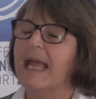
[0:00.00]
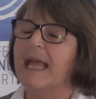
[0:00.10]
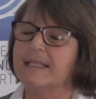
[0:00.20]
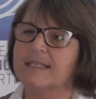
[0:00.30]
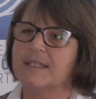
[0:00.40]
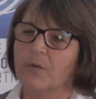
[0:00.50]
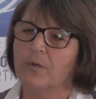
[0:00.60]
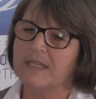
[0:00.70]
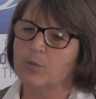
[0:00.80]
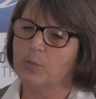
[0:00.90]
And so
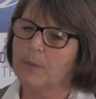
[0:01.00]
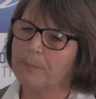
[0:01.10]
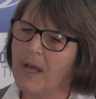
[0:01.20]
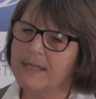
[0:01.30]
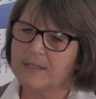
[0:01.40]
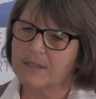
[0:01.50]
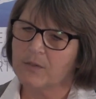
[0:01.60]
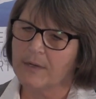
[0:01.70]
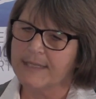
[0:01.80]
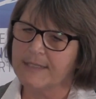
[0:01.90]
these
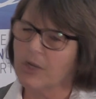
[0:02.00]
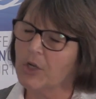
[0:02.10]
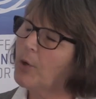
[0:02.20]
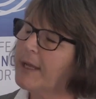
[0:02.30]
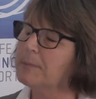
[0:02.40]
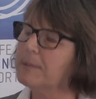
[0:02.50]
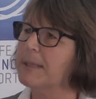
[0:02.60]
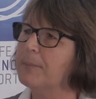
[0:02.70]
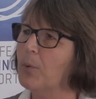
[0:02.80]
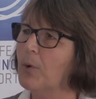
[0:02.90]
repositories are incredibly
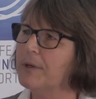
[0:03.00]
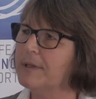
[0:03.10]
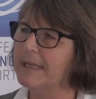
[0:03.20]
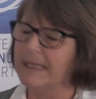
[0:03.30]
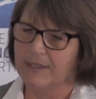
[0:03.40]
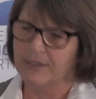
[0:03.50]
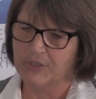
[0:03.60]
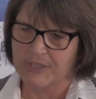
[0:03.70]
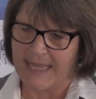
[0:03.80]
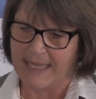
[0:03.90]
important in
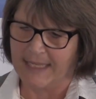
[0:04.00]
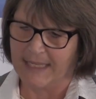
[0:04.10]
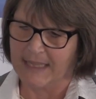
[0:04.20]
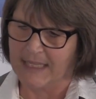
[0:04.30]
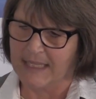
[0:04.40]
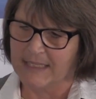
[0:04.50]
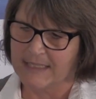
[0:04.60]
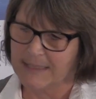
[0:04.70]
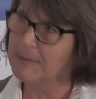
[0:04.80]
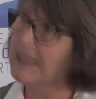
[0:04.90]
understanding the
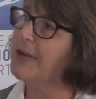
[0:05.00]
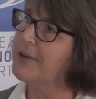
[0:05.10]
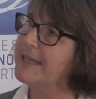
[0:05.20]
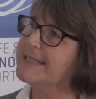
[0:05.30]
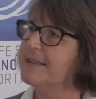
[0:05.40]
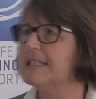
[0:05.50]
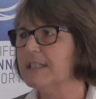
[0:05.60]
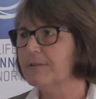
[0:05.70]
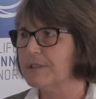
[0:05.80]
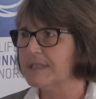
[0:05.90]
similarities and the
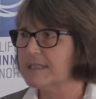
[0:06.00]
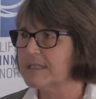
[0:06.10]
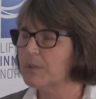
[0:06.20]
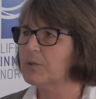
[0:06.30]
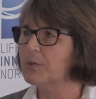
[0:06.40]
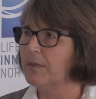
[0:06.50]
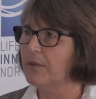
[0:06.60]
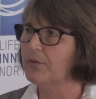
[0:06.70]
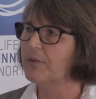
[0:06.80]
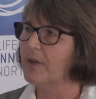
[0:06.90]
differences between
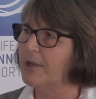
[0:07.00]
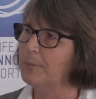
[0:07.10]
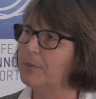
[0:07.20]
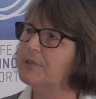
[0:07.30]
those autoimmune